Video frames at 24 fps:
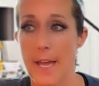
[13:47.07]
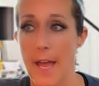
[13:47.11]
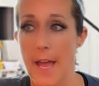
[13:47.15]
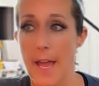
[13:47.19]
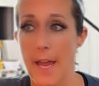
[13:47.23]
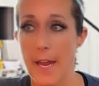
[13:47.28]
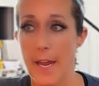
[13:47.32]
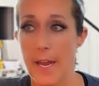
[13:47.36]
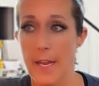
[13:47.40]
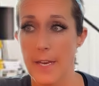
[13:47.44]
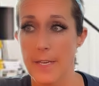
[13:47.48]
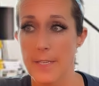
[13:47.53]

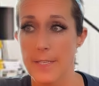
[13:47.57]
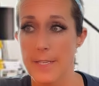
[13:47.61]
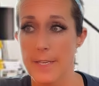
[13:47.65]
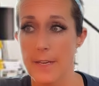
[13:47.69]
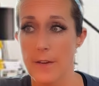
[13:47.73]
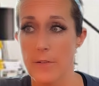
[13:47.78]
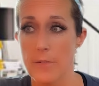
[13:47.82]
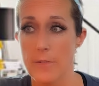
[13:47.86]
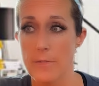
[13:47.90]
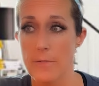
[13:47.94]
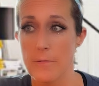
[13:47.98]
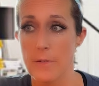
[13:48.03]
And
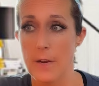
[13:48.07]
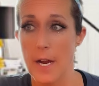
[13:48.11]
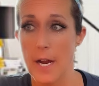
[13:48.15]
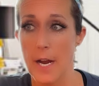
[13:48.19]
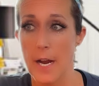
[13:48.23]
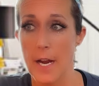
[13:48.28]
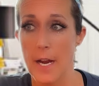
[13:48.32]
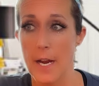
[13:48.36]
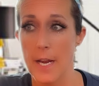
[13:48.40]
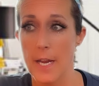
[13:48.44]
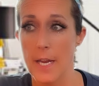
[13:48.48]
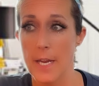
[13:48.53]
so
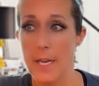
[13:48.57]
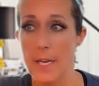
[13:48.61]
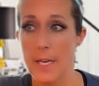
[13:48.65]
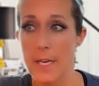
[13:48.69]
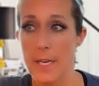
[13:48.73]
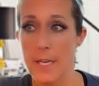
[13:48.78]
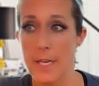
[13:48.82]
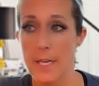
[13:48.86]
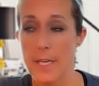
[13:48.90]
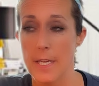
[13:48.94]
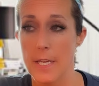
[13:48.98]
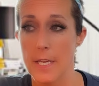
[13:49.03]

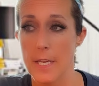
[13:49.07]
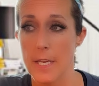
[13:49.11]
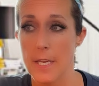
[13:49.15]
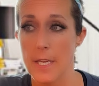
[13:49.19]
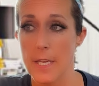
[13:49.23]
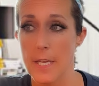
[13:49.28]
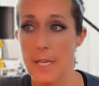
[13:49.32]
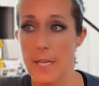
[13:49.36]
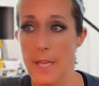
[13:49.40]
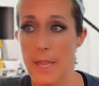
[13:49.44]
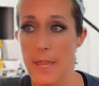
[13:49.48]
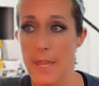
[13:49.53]
I
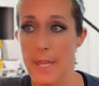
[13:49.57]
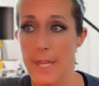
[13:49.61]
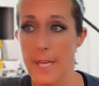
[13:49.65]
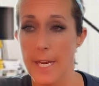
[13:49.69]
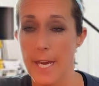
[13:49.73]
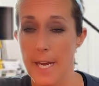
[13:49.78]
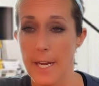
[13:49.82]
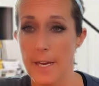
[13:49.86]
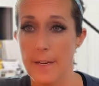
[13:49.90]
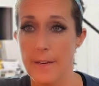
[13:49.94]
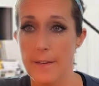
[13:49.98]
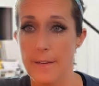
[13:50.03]

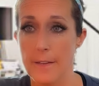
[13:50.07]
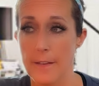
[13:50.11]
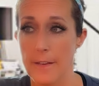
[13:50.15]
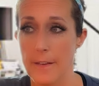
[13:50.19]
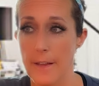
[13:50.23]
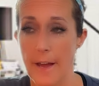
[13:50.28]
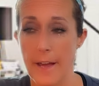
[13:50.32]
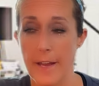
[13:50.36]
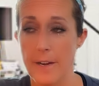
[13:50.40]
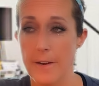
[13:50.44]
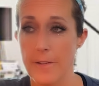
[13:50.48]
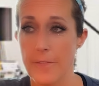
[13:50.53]

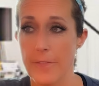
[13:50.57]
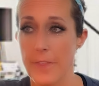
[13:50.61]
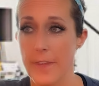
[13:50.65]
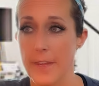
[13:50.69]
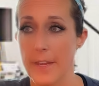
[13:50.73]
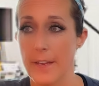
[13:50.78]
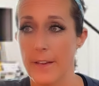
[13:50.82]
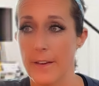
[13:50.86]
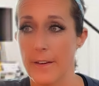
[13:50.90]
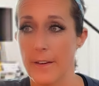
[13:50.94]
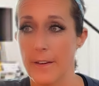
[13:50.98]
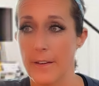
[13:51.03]
don't
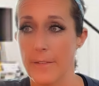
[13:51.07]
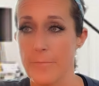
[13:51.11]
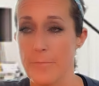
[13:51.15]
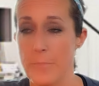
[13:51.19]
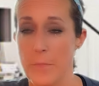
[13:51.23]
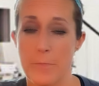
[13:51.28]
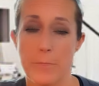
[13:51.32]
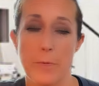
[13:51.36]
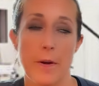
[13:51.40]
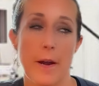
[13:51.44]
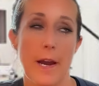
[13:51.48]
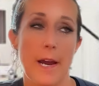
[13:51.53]
think,
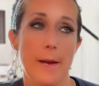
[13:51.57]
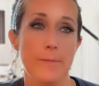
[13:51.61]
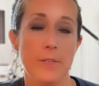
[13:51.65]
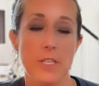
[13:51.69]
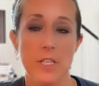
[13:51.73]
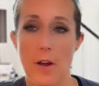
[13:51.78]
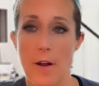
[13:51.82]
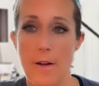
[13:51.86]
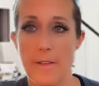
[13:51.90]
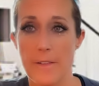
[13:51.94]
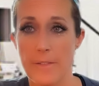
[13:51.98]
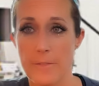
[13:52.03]
perhaps
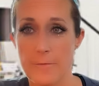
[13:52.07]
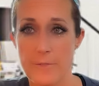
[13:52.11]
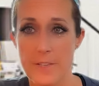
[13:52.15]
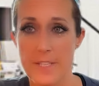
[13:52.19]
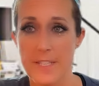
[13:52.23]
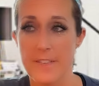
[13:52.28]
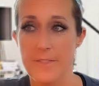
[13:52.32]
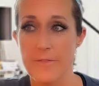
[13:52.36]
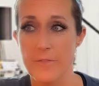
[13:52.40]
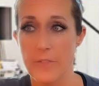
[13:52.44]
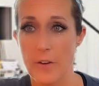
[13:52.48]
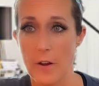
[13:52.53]
Colin was
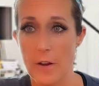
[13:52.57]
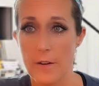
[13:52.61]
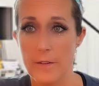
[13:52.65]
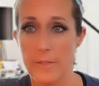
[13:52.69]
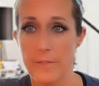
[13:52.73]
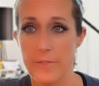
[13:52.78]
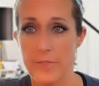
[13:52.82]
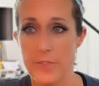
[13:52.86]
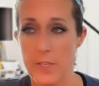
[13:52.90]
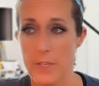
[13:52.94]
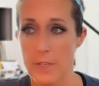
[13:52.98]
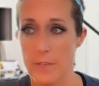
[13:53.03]

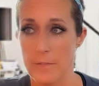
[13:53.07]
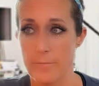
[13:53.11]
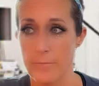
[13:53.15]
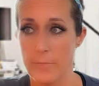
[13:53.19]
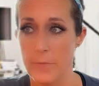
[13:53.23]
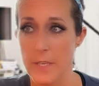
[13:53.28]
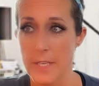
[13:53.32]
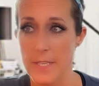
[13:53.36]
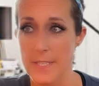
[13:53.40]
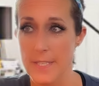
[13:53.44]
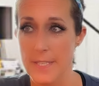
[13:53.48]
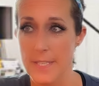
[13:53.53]
involved
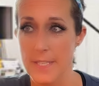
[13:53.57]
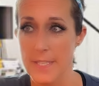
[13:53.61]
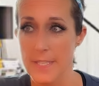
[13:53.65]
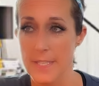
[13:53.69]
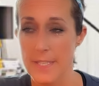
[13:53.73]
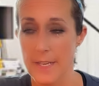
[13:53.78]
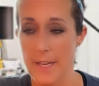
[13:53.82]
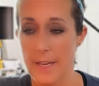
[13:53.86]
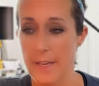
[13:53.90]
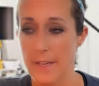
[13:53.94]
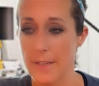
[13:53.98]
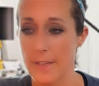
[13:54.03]
because it's
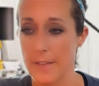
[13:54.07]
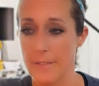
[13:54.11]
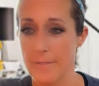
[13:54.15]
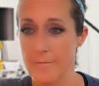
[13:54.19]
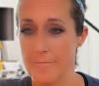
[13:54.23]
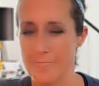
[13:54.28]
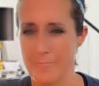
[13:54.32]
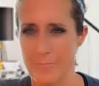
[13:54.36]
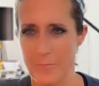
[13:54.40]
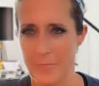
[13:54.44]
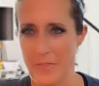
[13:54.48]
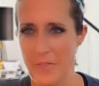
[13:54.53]
like
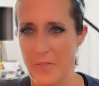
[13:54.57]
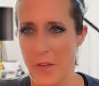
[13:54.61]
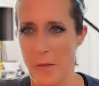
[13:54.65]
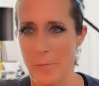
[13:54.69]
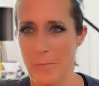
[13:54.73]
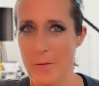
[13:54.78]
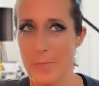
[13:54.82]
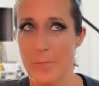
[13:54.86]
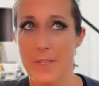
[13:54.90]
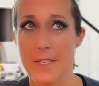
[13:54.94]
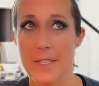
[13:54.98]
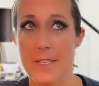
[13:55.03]

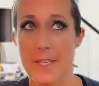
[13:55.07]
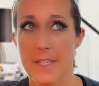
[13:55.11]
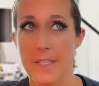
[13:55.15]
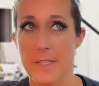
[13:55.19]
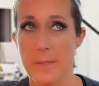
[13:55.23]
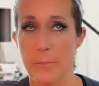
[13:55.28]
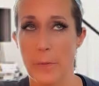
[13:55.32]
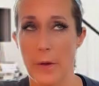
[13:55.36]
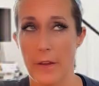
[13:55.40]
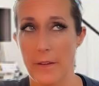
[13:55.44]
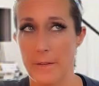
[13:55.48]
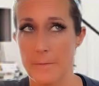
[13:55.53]
family business,
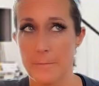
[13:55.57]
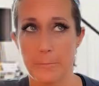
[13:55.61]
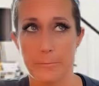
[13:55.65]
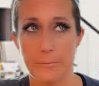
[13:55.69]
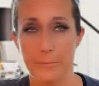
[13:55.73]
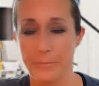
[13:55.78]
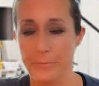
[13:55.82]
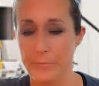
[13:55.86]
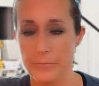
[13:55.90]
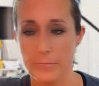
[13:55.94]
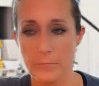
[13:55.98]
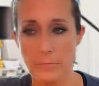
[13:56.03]
but
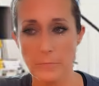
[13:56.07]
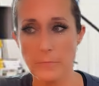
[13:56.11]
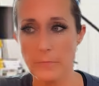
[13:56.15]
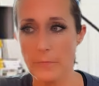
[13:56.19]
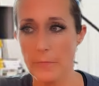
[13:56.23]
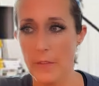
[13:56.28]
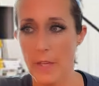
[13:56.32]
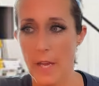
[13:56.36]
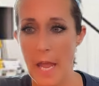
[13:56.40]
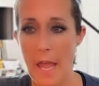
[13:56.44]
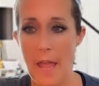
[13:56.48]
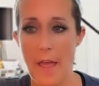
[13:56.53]

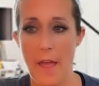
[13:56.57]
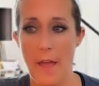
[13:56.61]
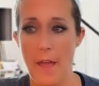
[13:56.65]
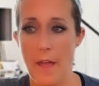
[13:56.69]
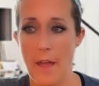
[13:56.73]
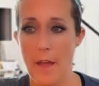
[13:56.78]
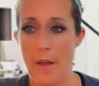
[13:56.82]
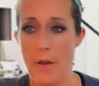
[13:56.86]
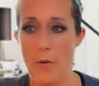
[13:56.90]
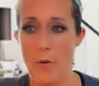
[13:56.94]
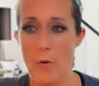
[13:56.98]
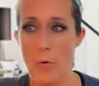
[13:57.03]

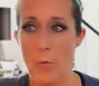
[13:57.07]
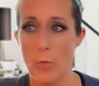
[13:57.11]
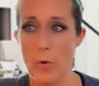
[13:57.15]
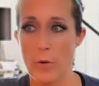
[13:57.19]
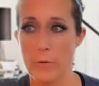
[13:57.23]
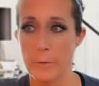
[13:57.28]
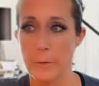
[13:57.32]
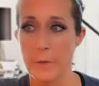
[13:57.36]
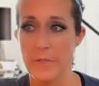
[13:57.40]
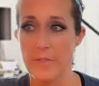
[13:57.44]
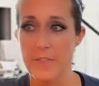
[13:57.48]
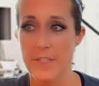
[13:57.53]

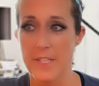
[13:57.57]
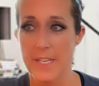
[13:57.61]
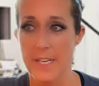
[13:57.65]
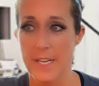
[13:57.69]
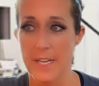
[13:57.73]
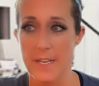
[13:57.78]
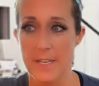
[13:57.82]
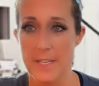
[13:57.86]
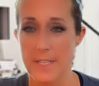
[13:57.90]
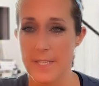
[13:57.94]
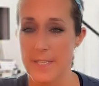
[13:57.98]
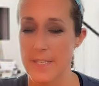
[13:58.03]
what we've
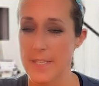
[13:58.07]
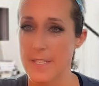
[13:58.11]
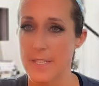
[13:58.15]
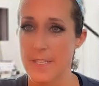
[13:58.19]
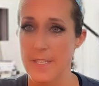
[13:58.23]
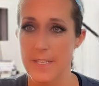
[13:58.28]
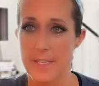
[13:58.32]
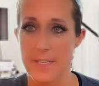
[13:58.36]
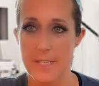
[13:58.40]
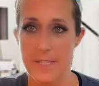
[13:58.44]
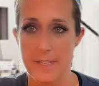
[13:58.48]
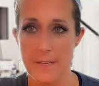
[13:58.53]
seen
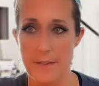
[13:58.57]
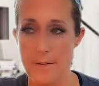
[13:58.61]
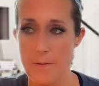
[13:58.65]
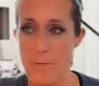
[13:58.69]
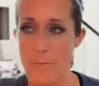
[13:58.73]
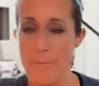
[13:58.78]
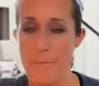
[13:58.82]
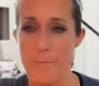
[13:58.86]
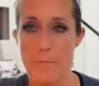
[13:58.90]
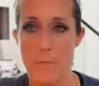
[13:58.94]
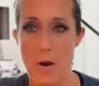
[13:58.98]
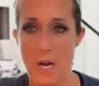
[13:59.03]
is
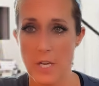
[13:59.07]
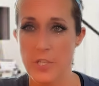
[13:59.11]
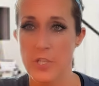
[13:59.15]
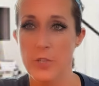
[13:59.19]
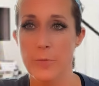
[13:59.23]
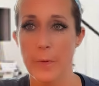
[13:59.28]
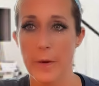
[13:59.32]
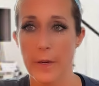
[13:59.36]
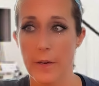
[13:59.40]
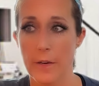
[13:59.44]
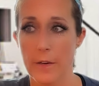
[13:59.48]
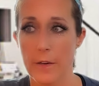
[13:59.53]
much
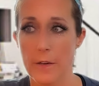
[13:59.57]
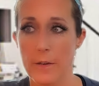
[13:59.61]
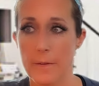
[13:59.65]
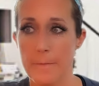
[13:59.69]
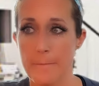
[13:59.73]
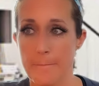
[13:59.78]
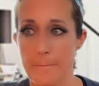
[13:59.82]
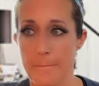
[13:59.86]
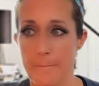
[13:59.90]
bigger.